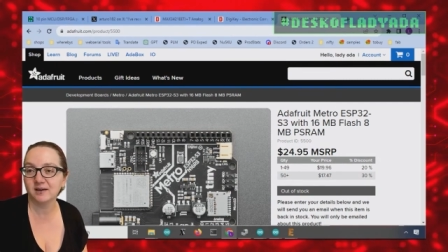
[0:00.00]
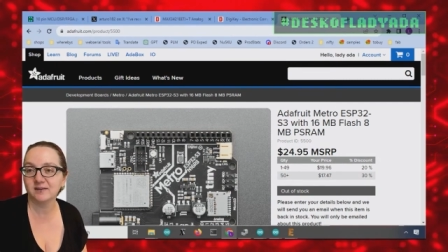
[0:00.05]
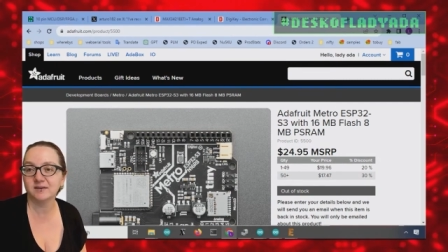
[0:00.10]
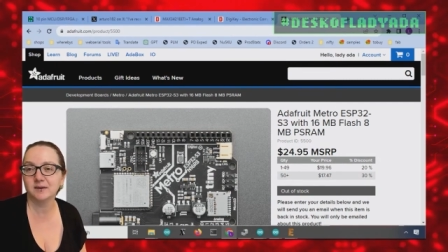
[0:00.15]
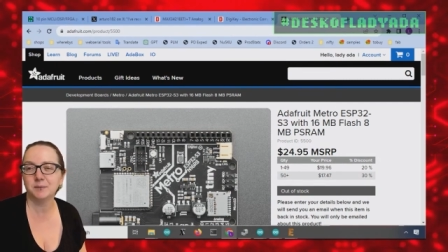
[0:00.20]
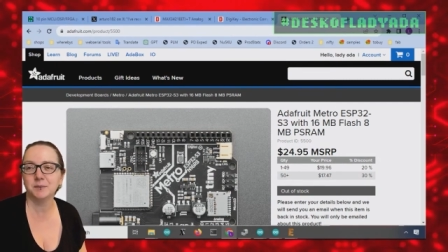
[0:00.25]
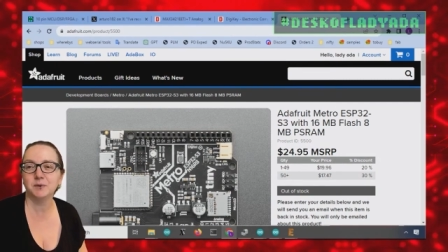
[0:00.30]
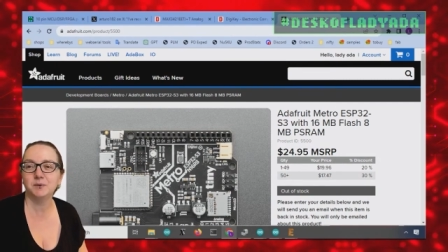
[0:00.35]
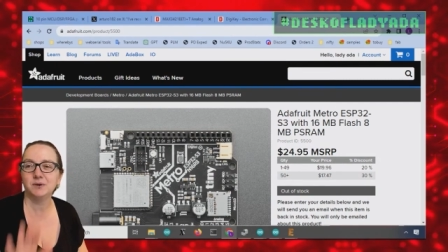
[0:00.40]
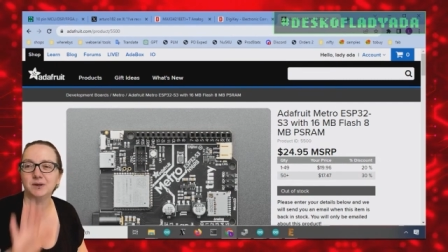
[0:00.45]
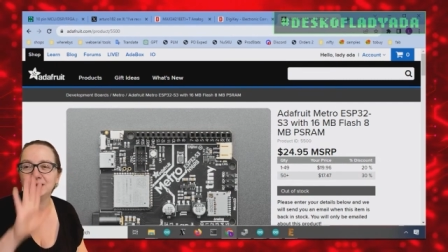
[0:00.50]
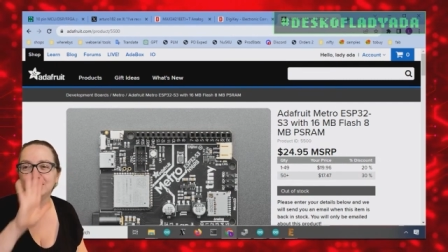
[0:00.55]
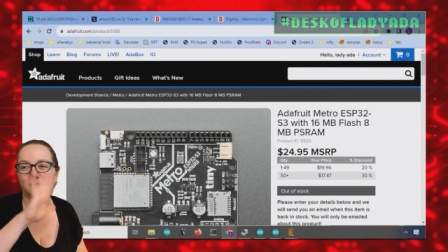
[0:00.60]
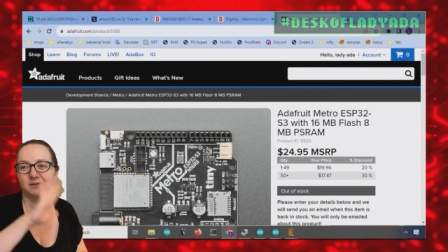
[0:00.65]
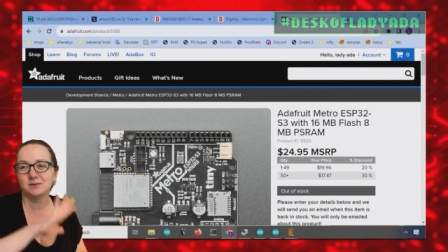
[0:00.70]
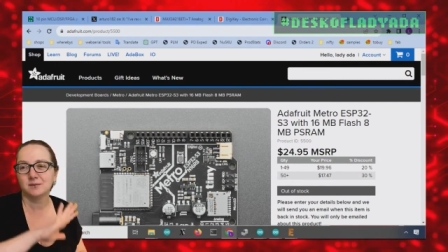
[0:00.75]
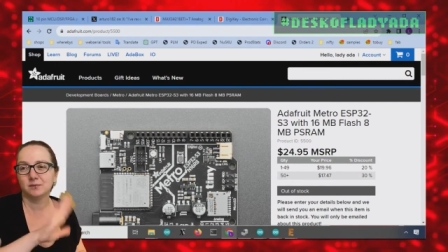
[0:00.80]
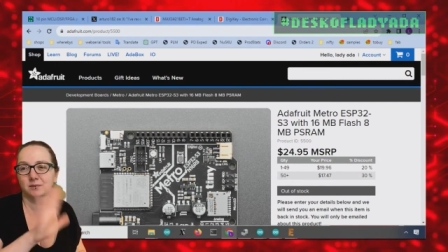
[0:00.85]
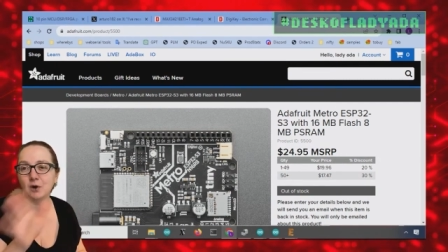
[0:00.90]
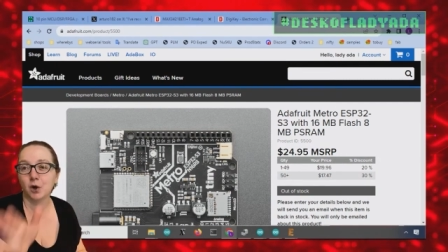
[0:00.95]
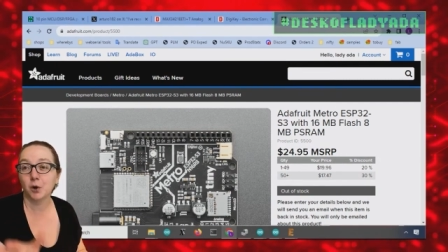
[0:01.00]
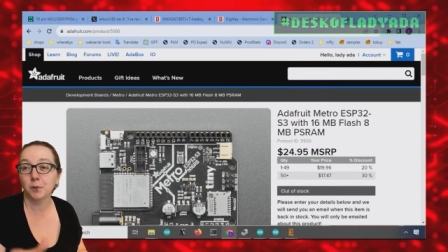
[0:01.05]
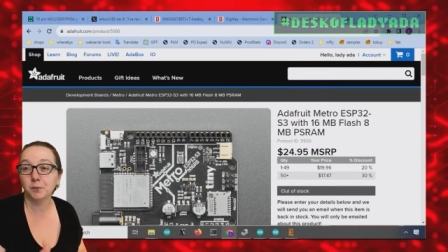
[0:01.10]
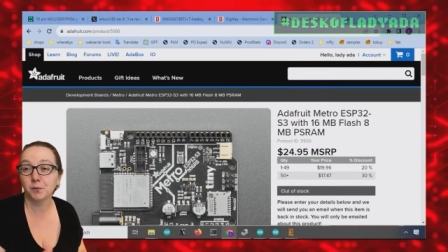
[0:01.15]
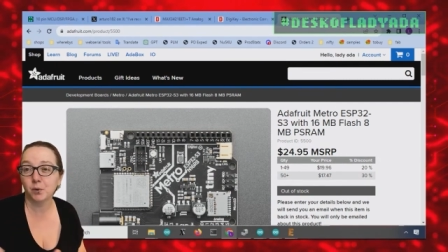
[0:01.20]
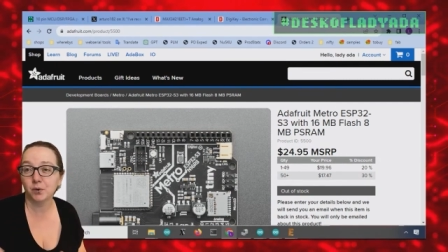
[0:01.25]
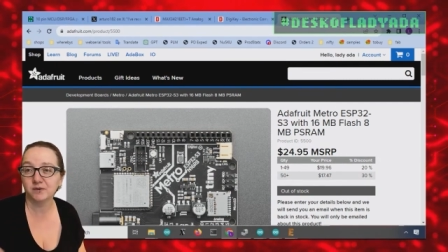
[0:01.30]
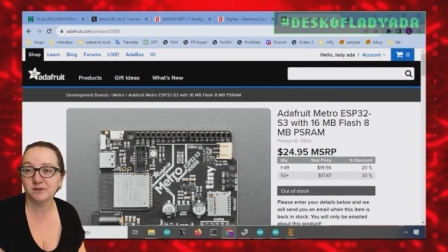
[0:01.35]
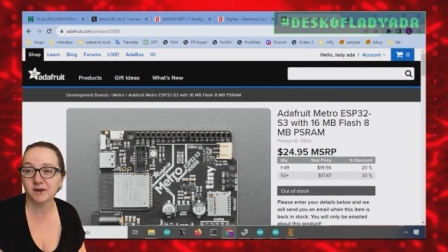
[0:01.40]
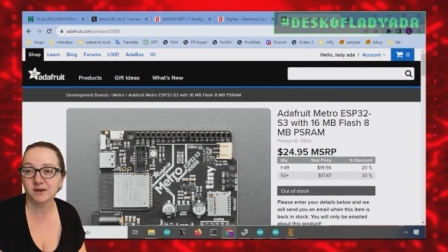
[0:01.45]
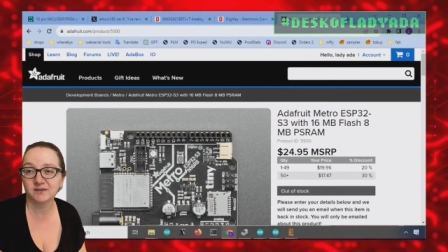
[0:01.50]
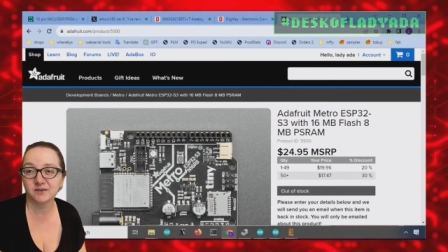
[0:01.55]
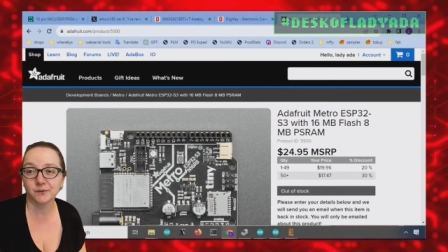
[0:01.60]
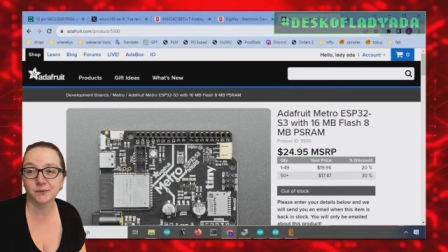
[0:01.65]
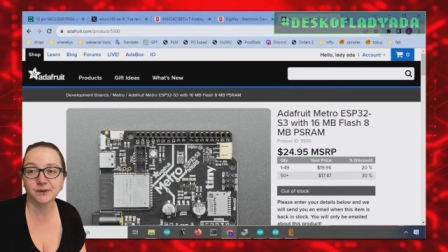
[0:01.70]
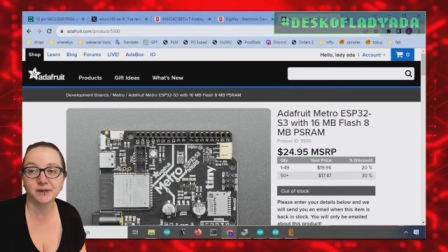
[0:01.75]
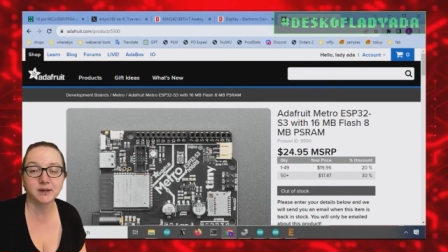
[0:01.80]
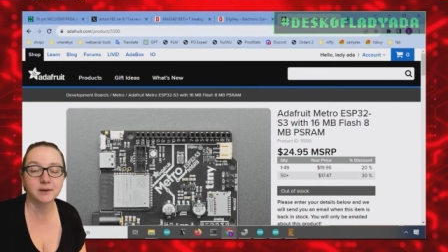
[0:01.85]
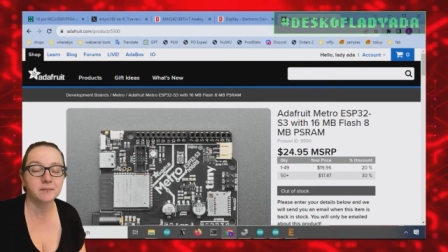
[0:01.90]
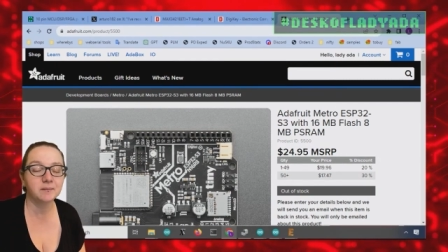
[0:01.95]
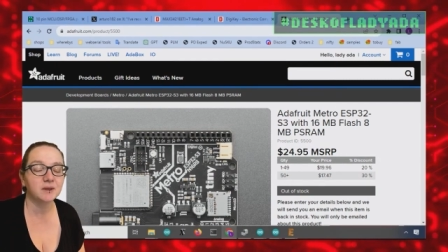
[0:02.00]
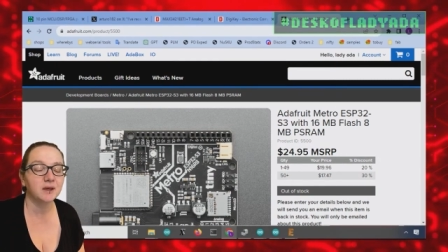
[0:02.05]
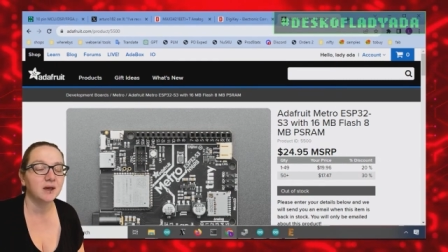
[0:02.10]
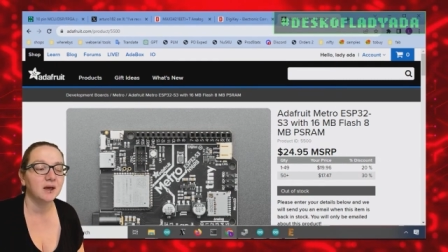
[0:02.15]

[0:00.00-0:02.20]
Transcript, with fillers: S W D is ARM Cortex only.